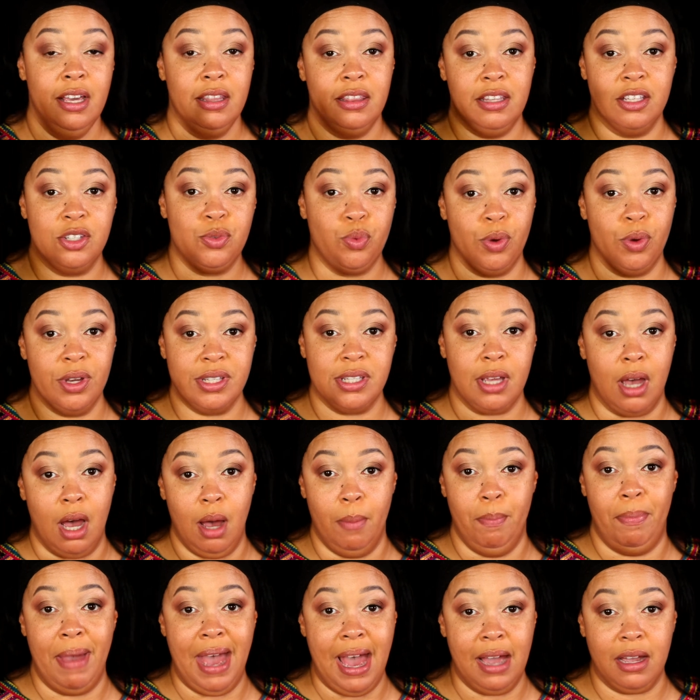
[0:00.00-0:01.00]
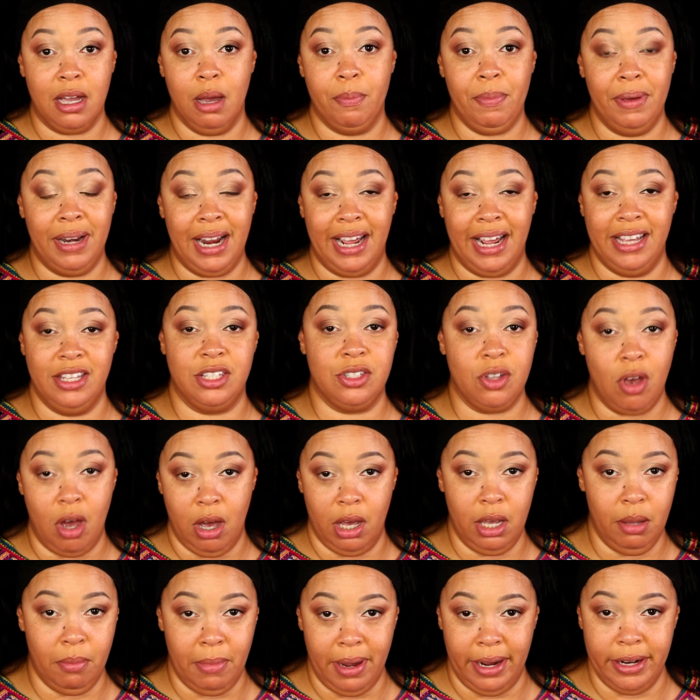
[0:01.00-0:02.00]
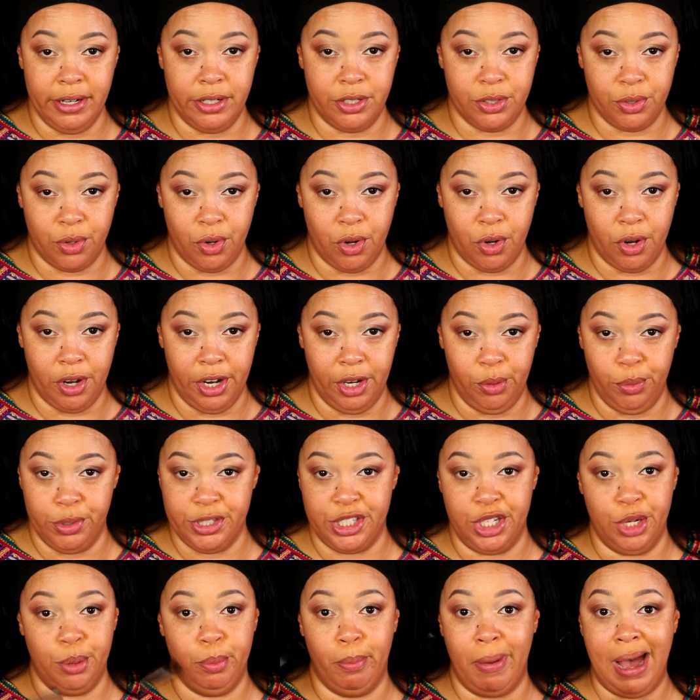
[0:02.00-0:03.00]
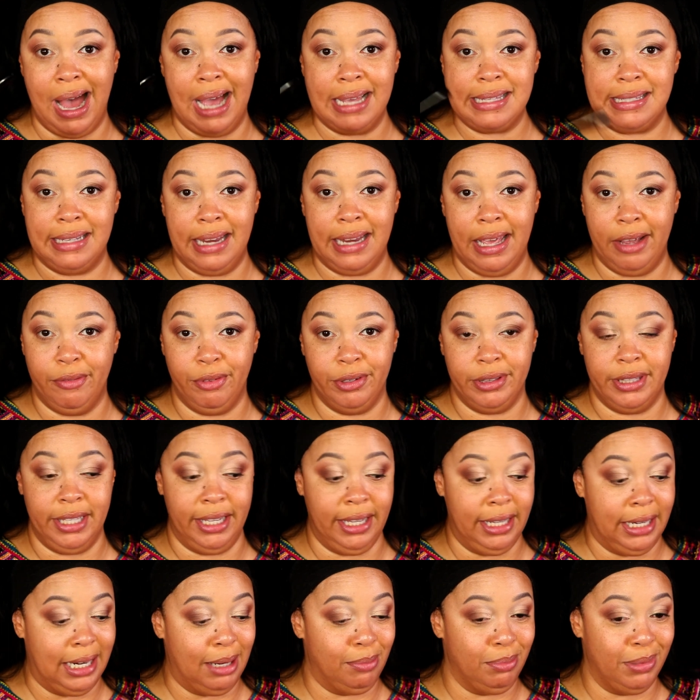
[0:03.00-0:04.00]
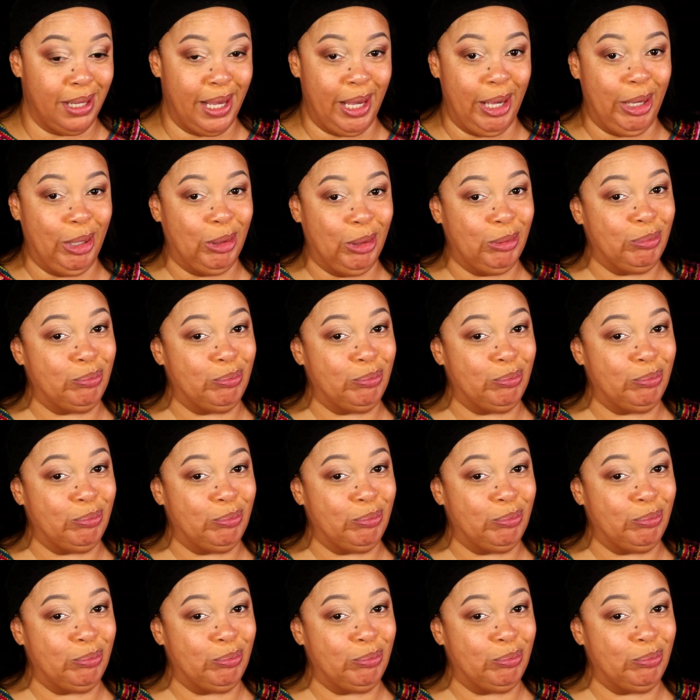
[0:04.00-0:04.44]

This was a backup, and I saw it in my drawer, and it was in a box and everything, and I'm like,